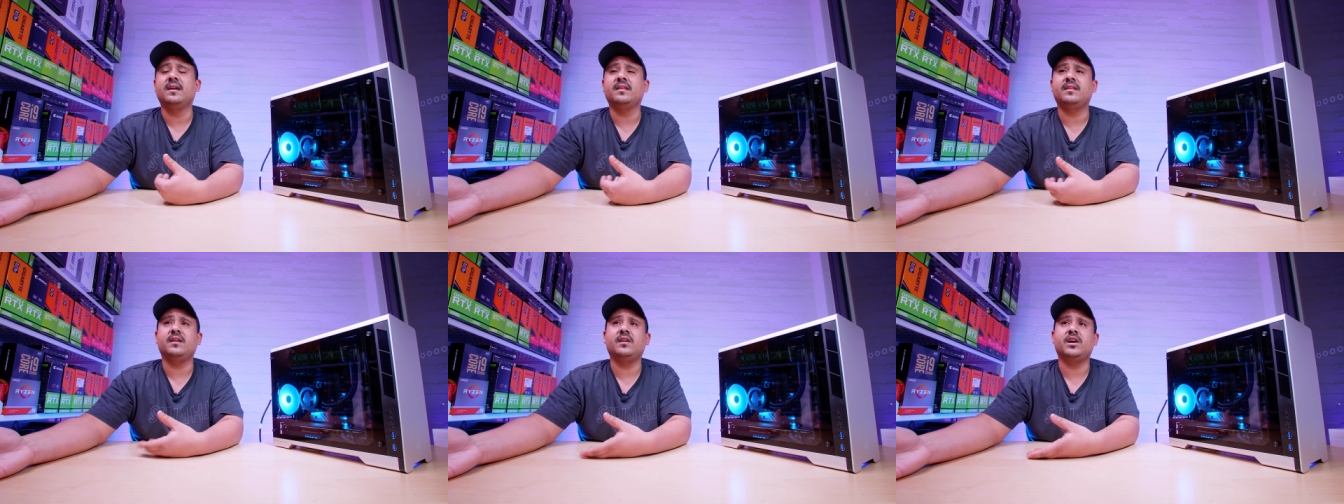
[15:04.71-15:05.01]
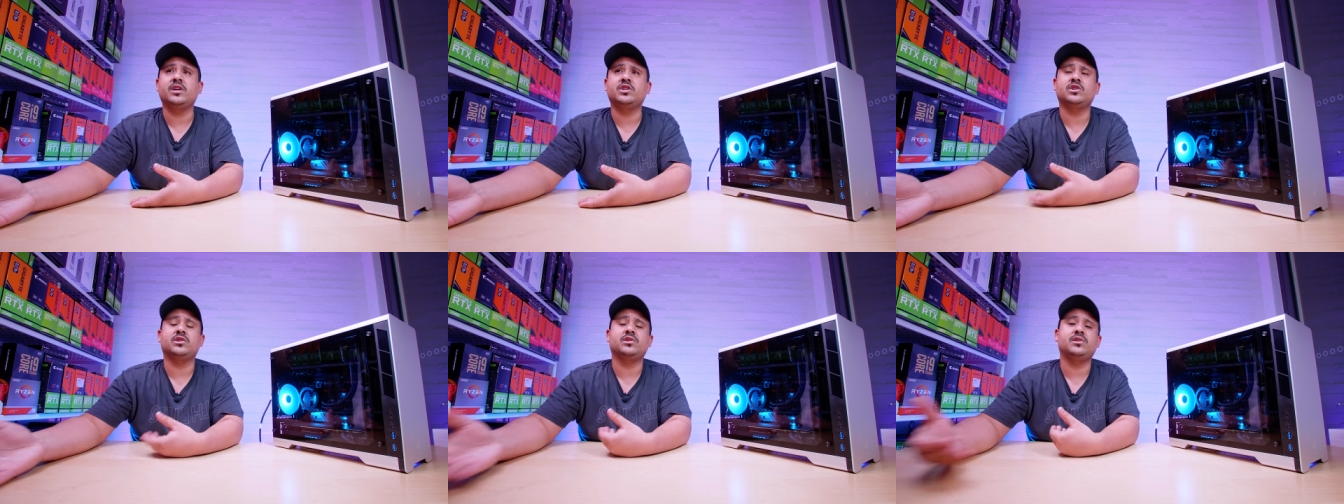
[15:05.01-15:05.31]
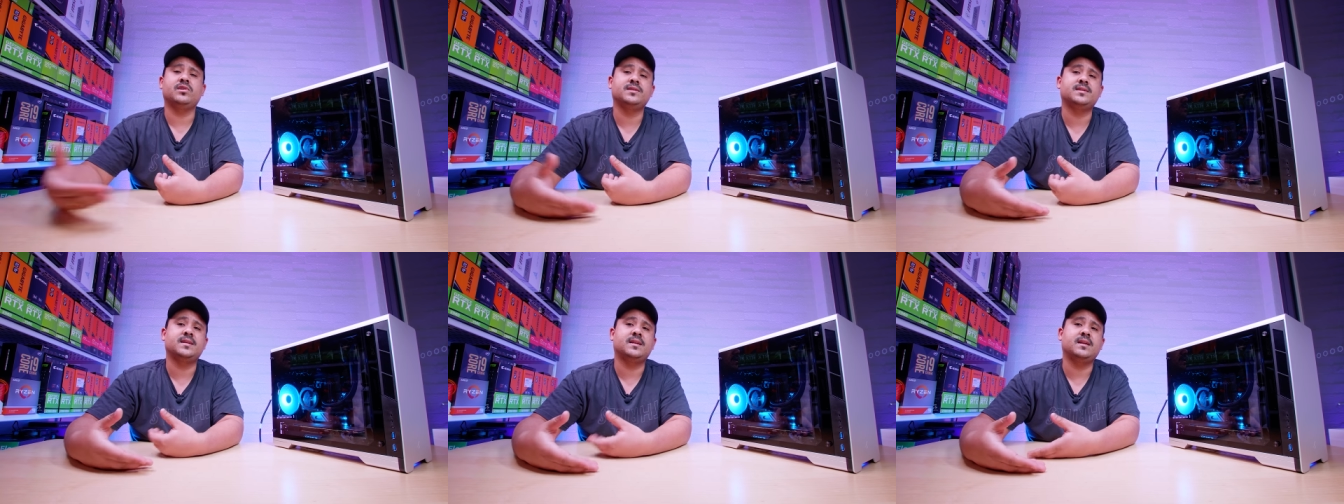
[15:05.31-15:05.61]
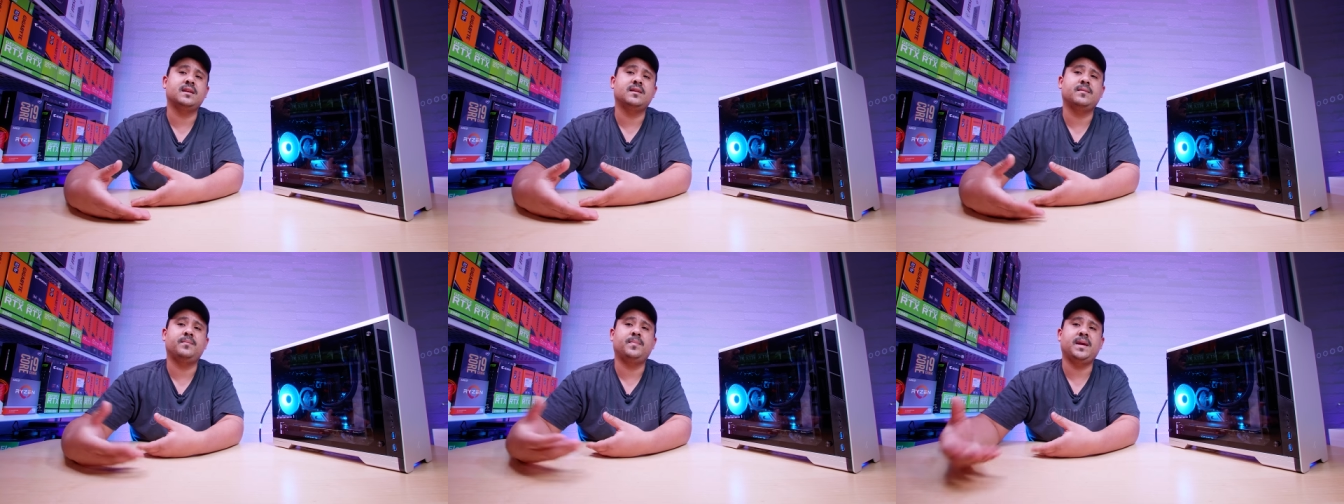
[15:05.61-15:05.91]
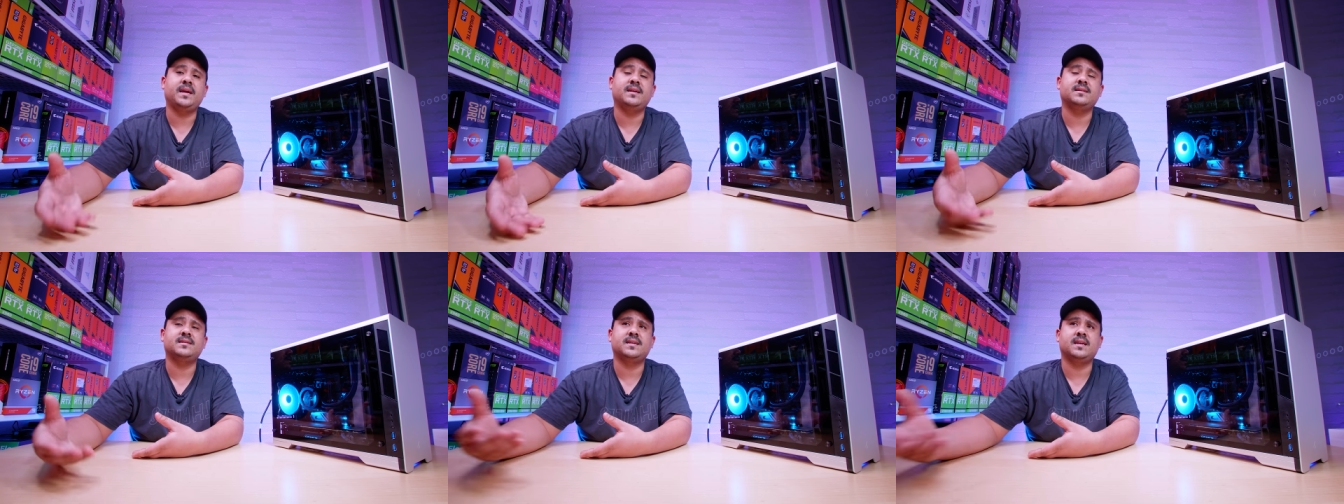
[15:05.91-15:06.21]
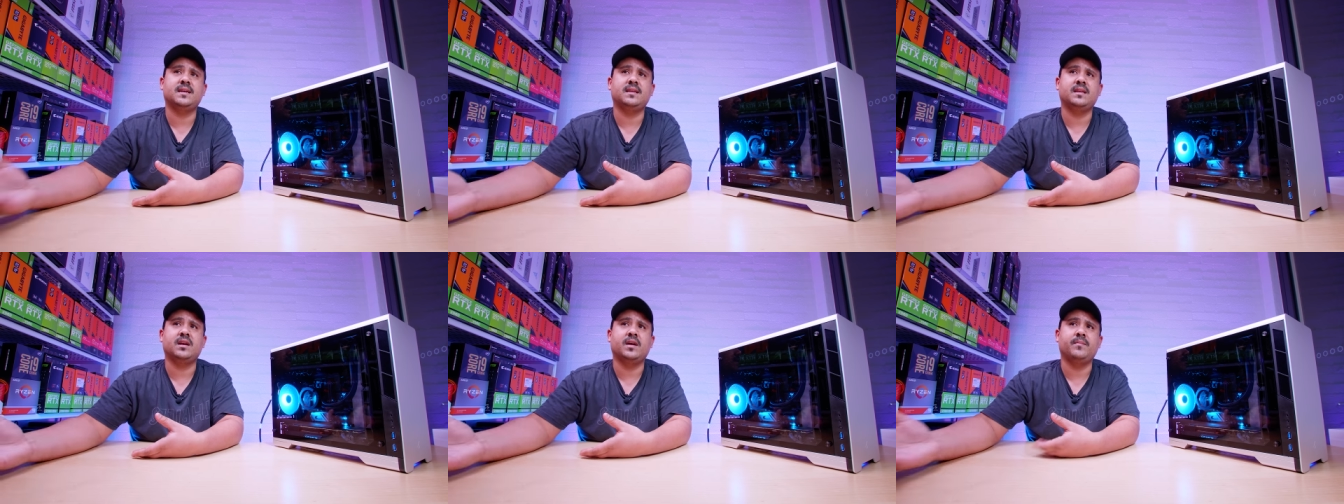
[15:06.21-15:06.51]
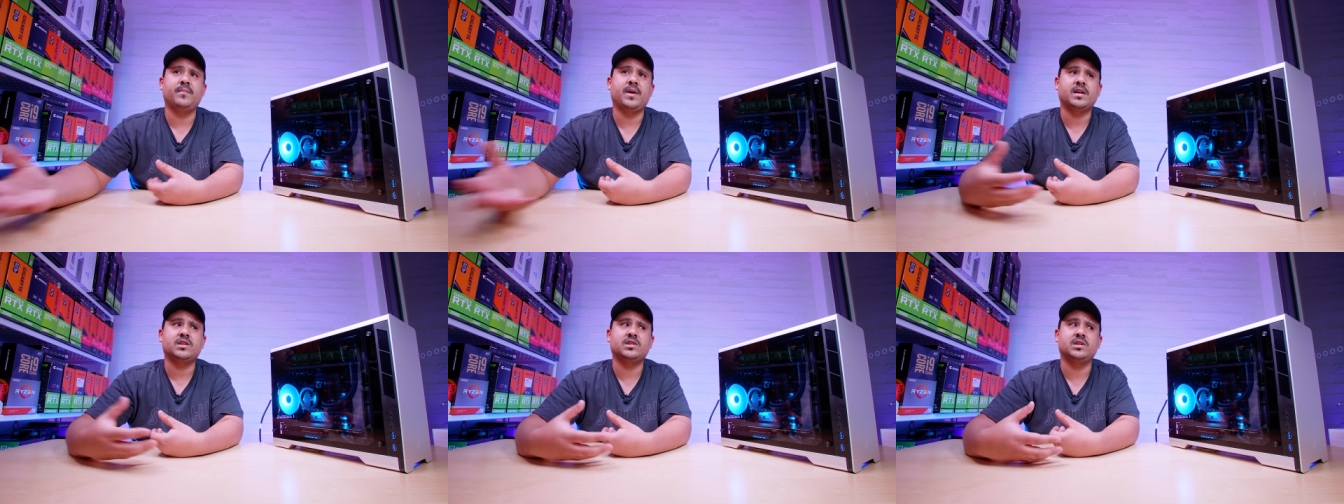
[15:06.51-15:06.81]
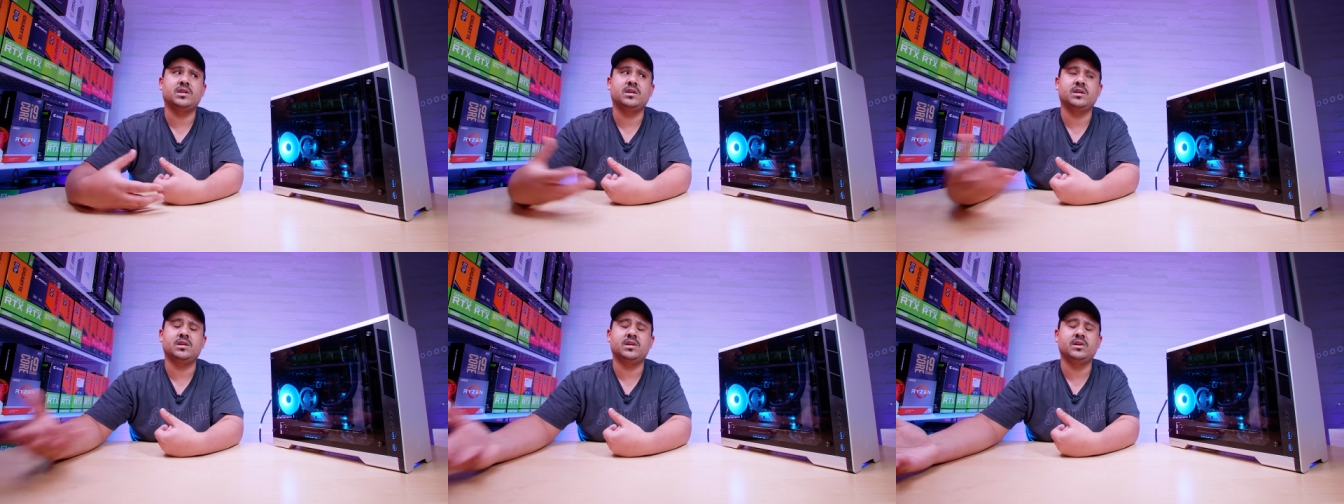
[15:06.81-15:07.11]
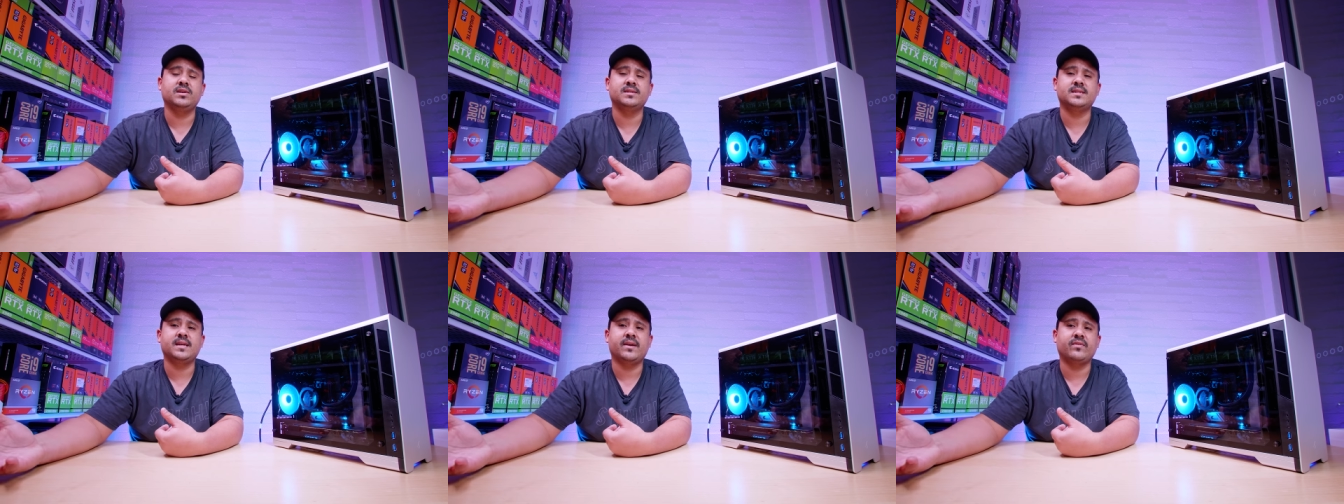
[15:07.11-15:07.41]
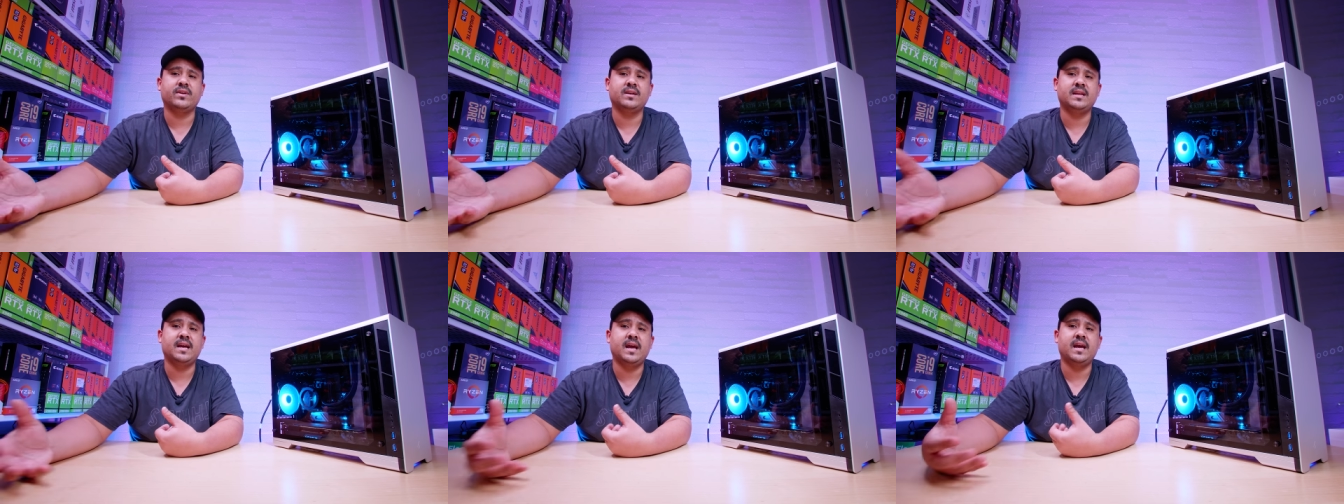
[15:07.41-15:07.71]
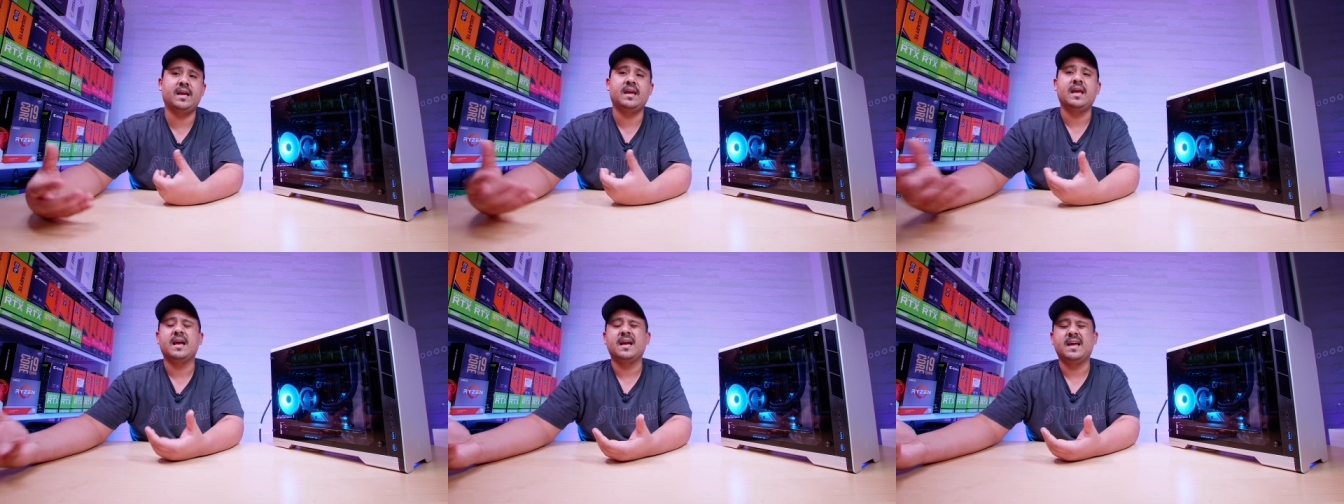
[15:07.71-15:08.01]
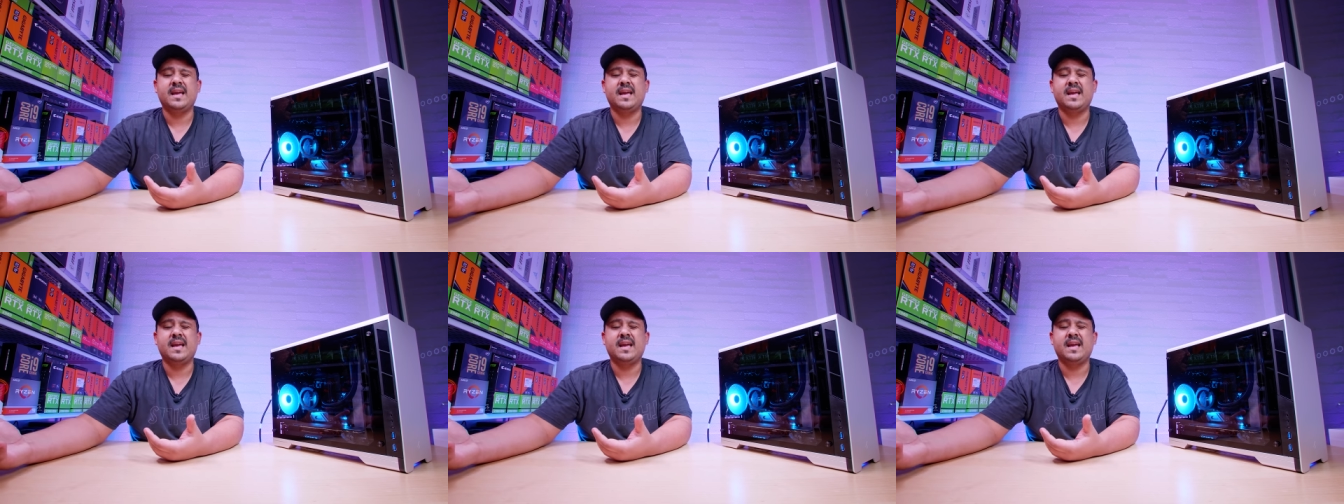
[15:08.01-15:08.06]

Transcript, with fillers: then I should use it in a PC that I'm actually gonna use every day.